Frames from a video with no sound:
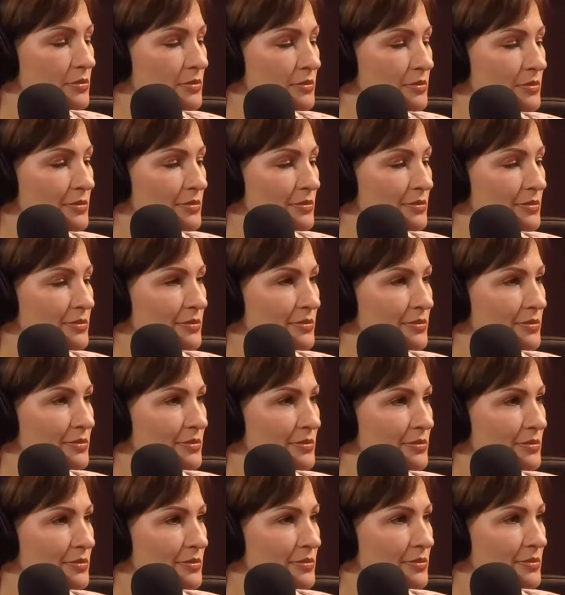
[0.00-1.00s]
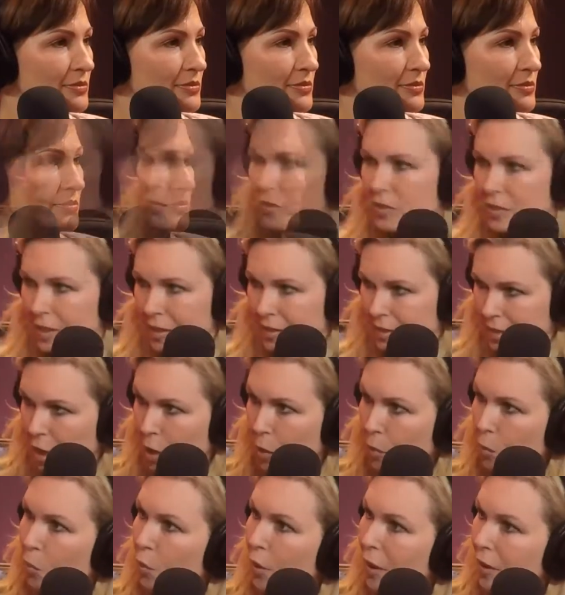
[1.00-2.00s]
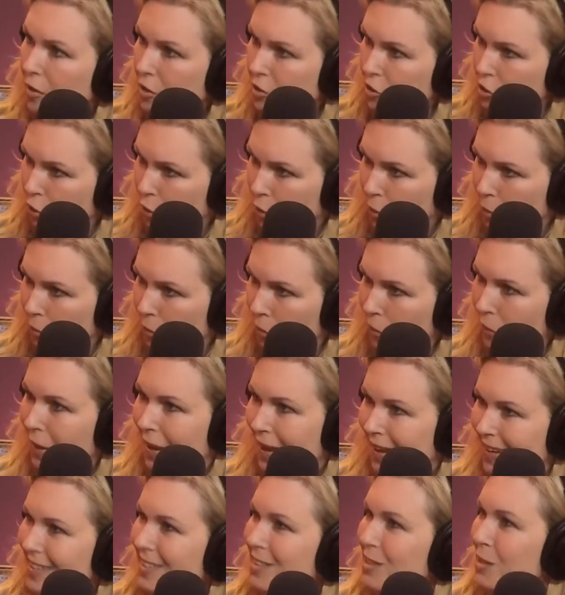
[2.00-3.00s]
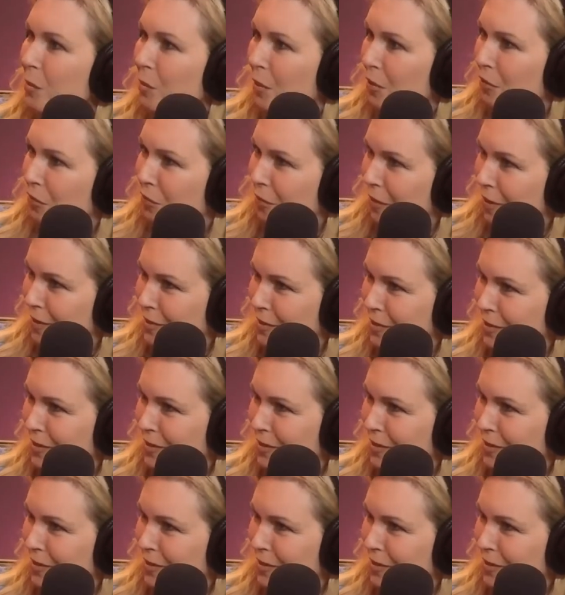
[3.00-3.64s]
and some other things. So it's that umbrella term, some other things.